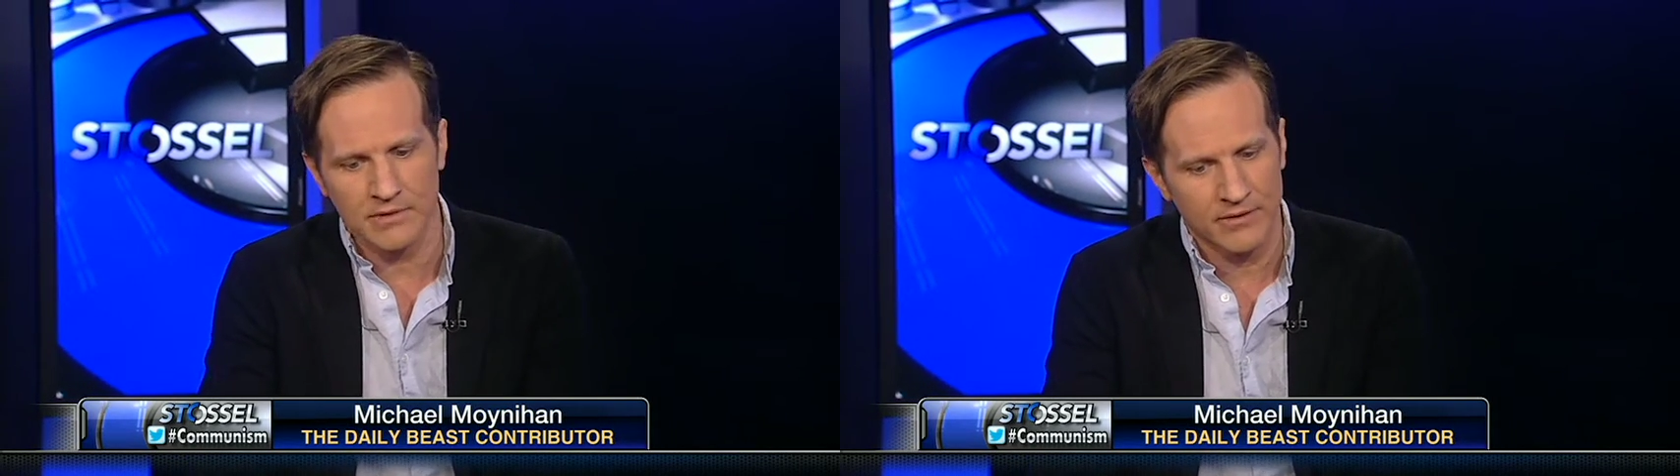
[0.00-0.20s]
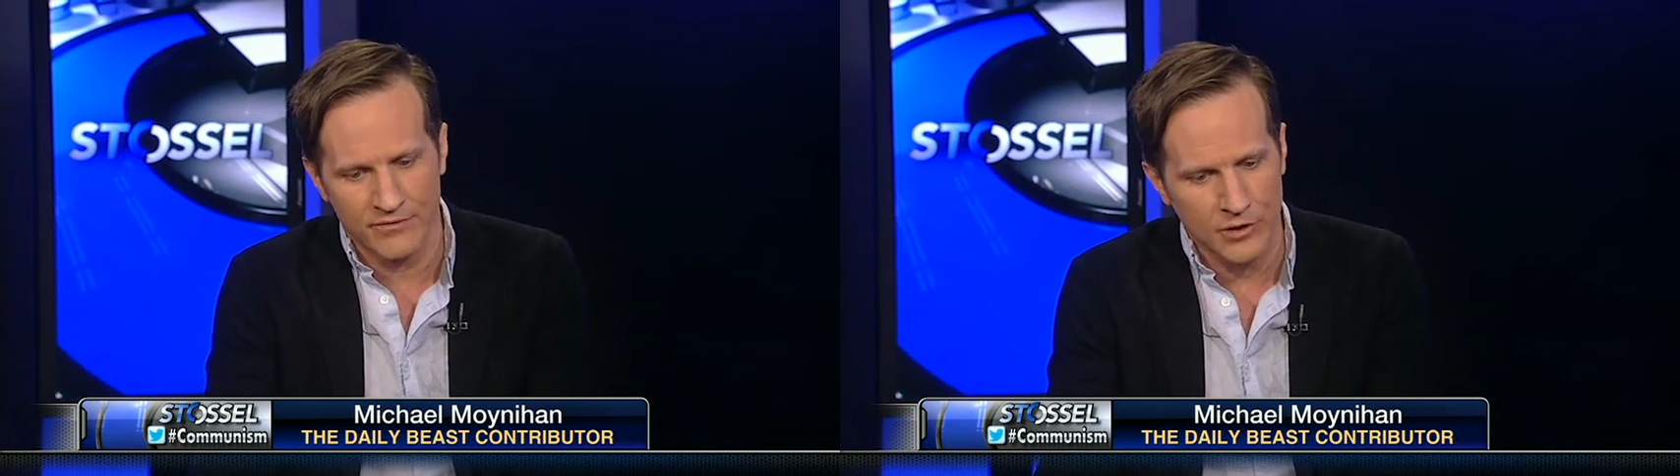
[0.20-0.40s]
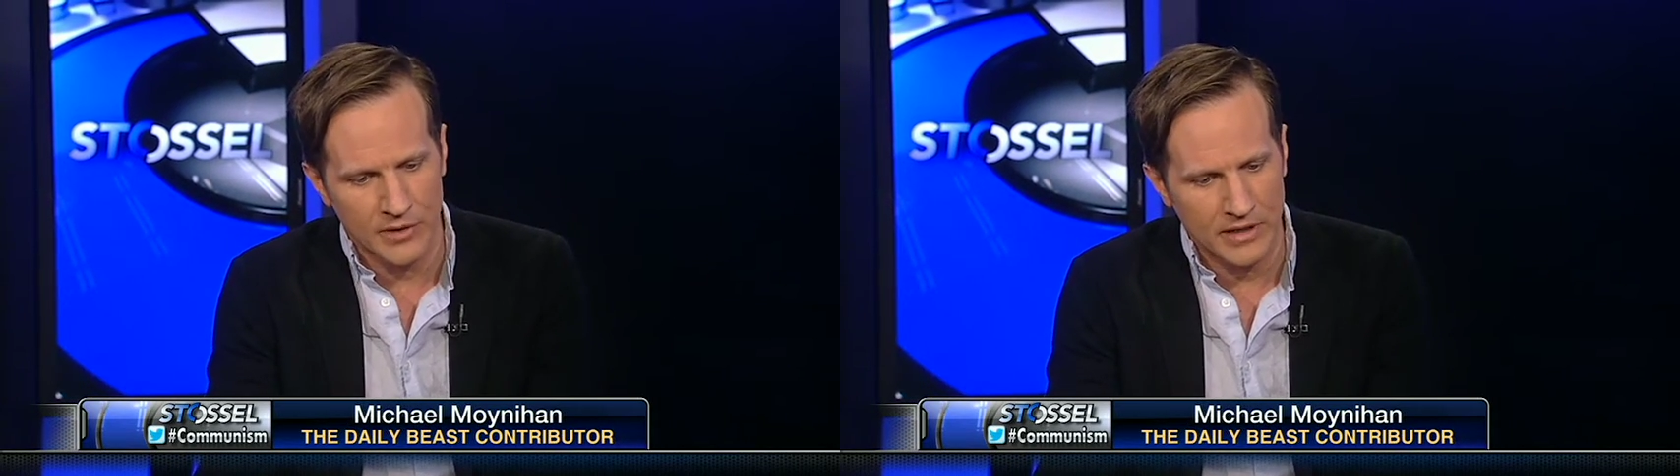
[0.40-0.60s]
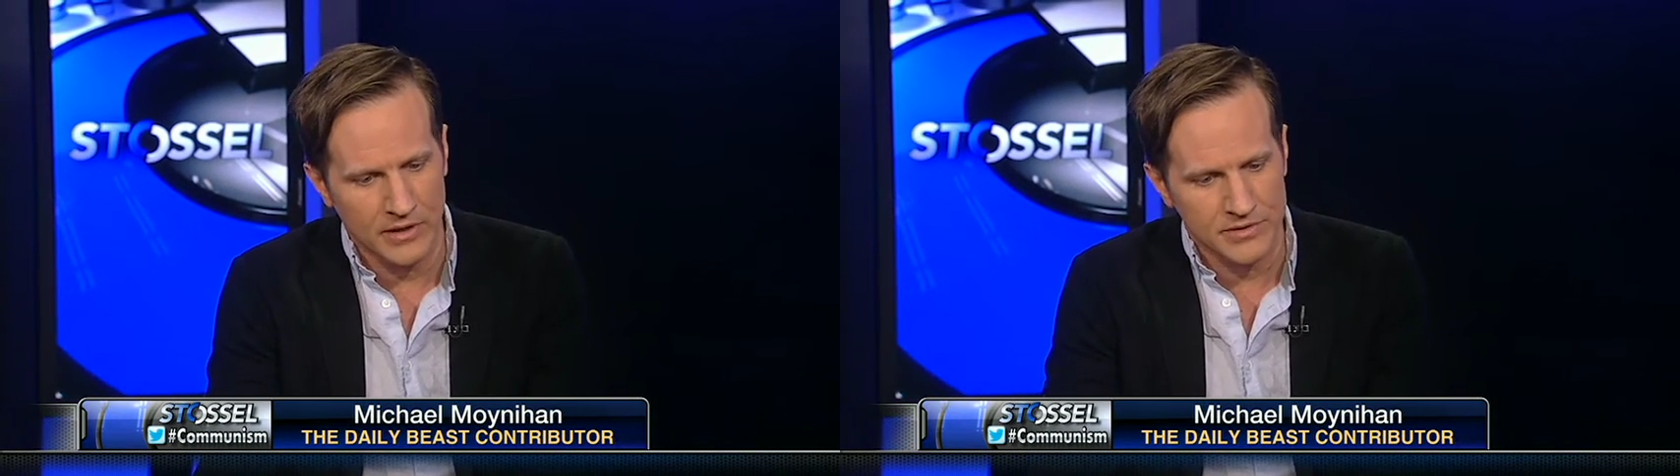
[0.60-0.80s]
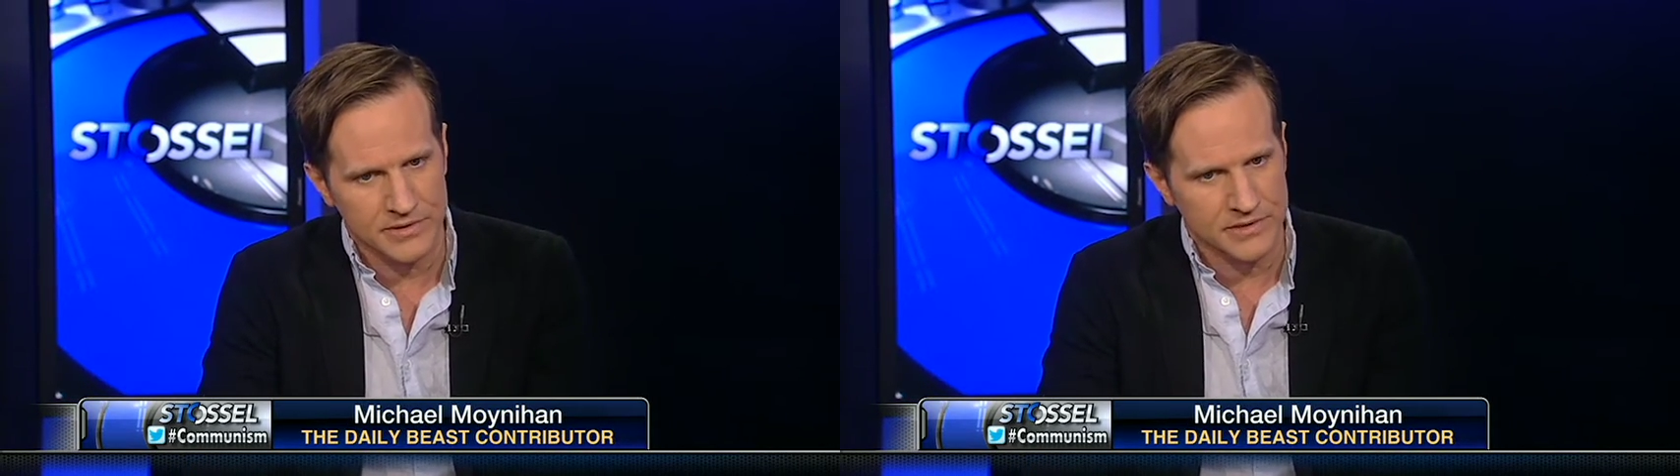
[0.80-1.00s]
a few
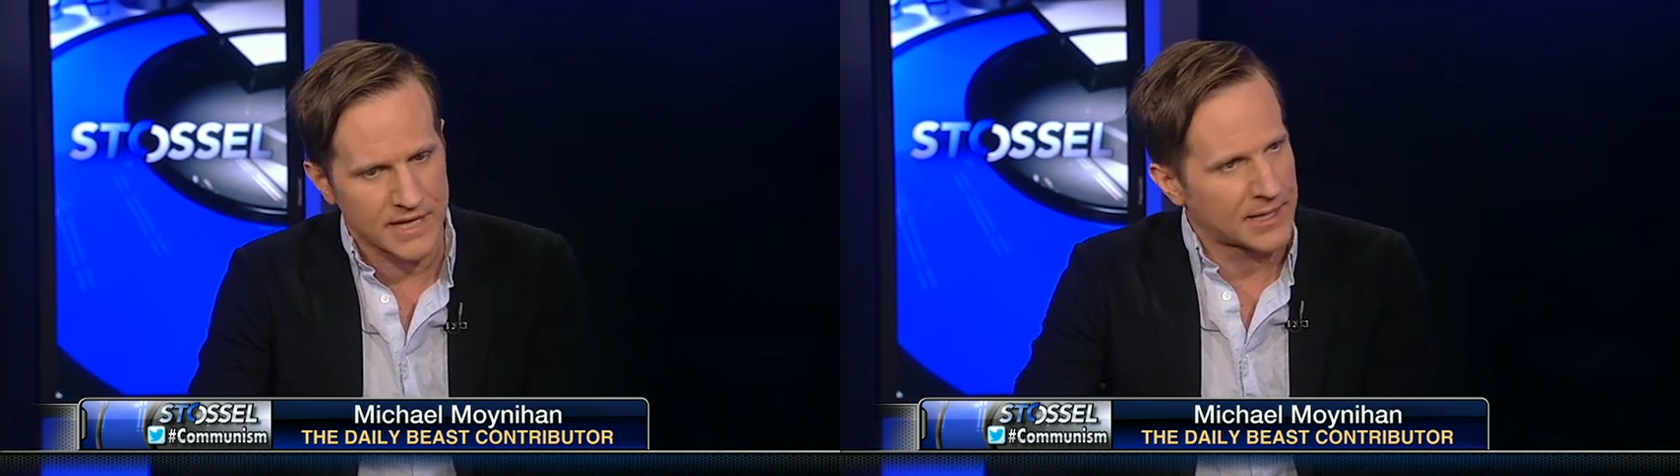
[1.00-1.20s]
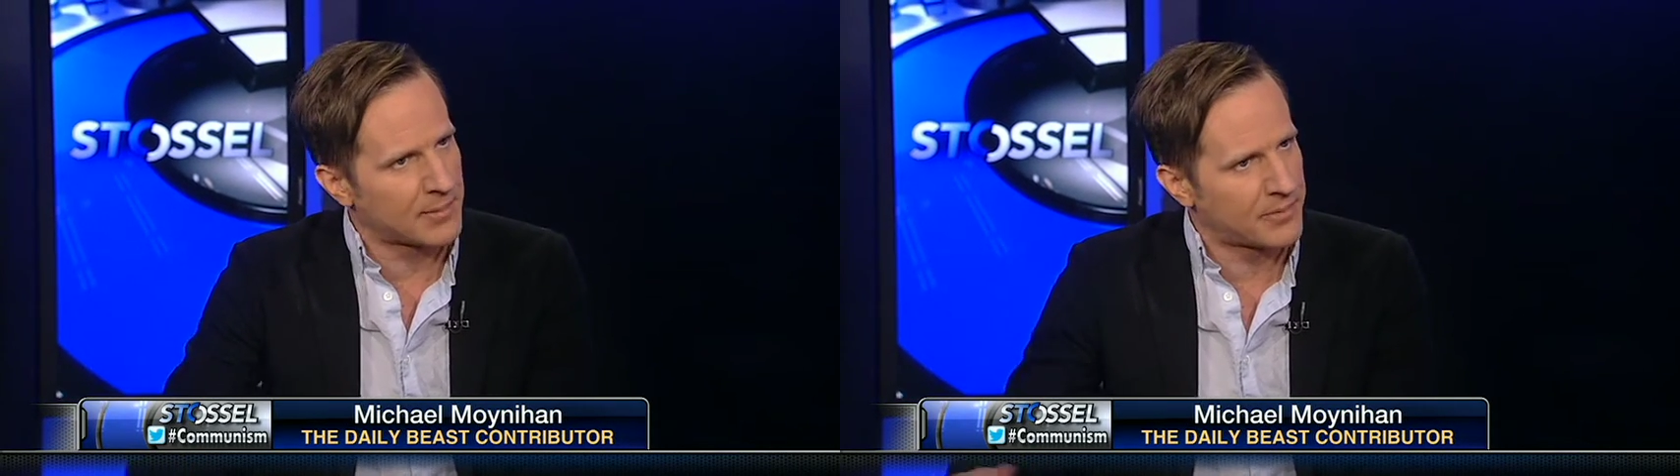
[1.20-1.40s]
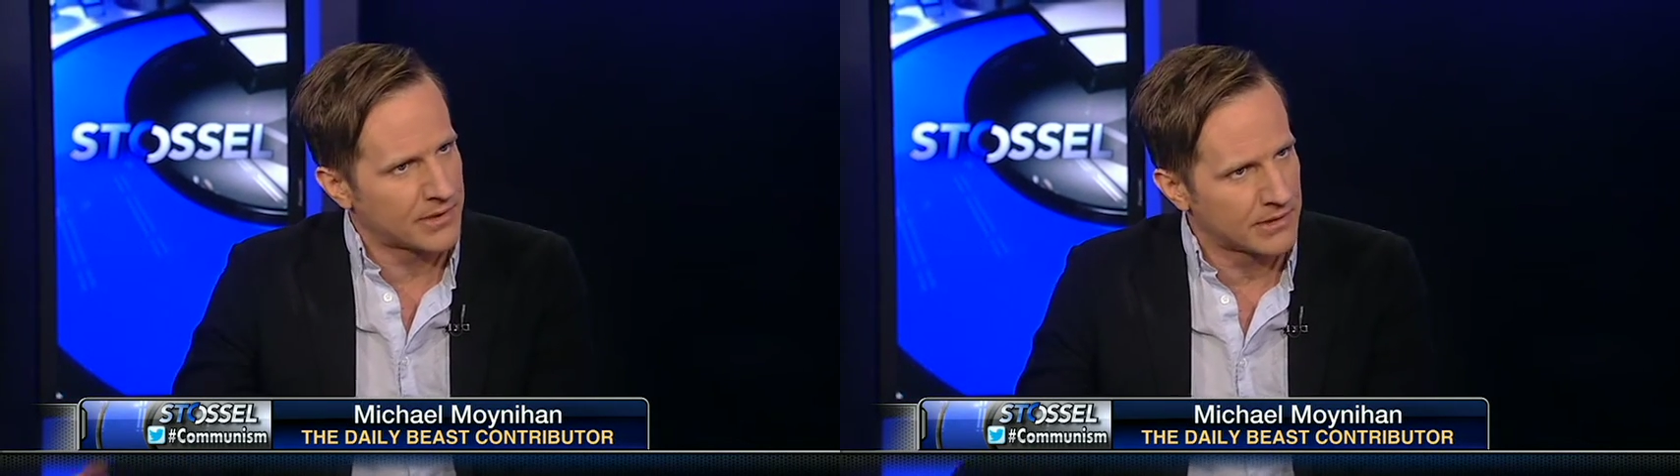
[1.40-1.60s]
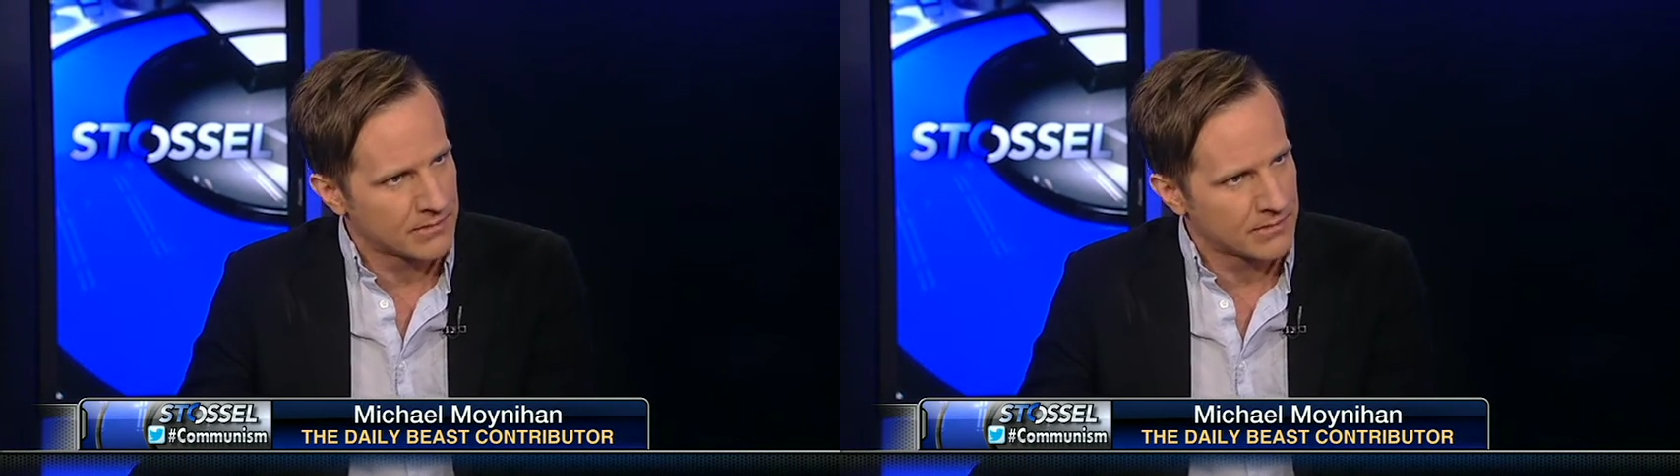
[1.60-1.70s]
years set up the